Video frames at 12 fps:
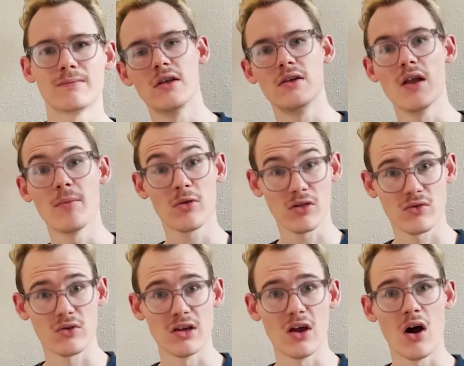Number
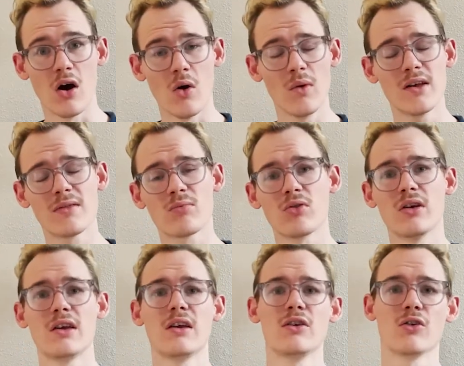3, always
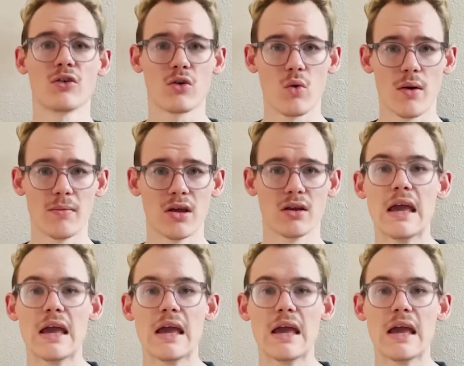preheat your equipment.